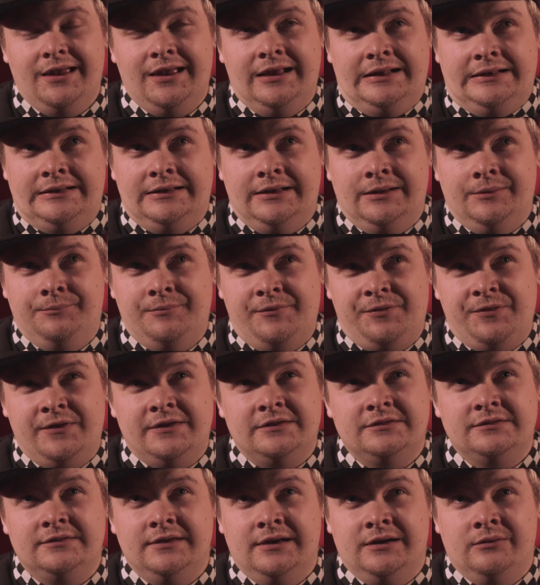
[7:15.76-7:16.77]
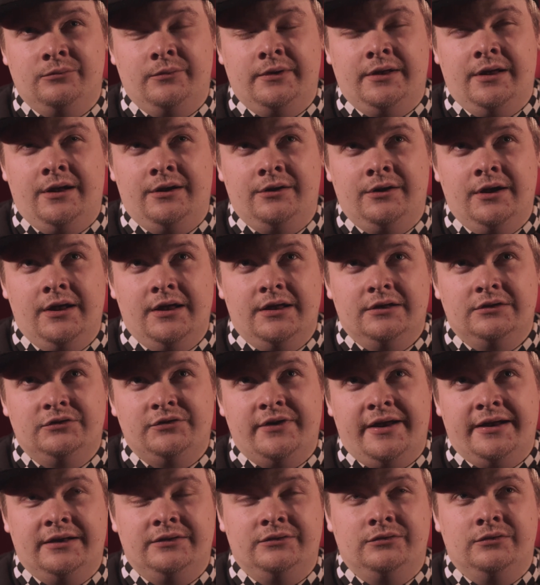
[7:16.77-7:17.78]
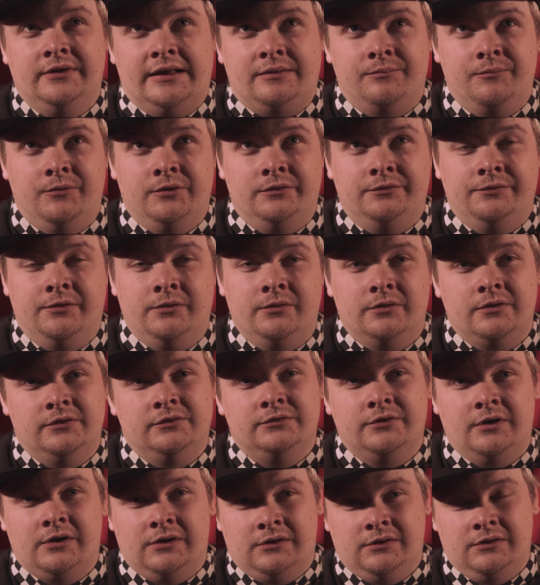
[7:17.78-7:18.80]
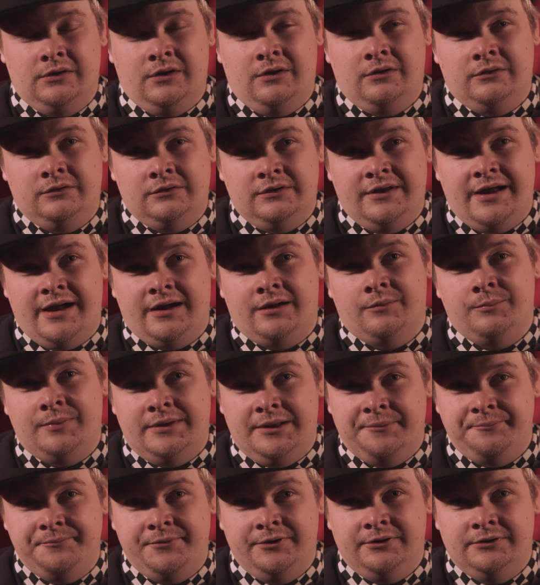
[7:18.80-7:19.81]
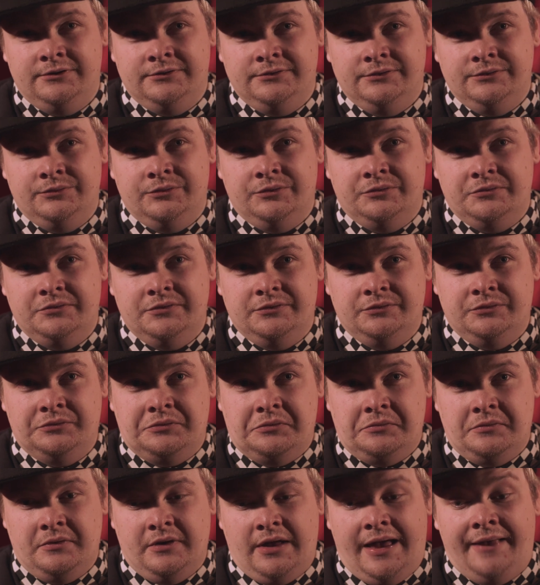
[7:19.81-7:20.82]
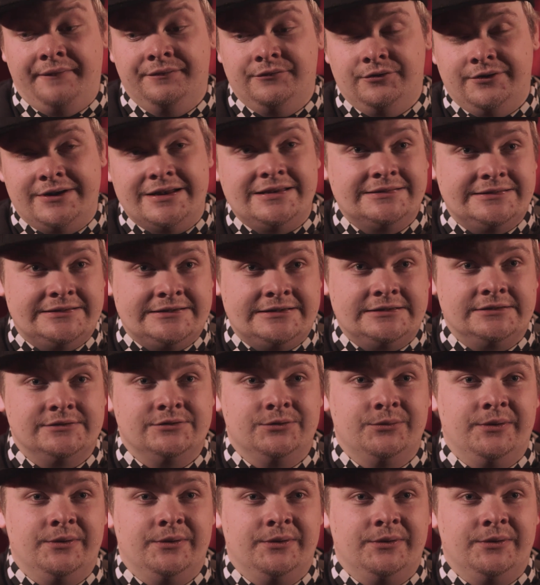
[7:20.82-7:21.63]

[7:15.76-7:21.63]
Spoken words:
but this year we are trying to get more focus on young people who are under 18,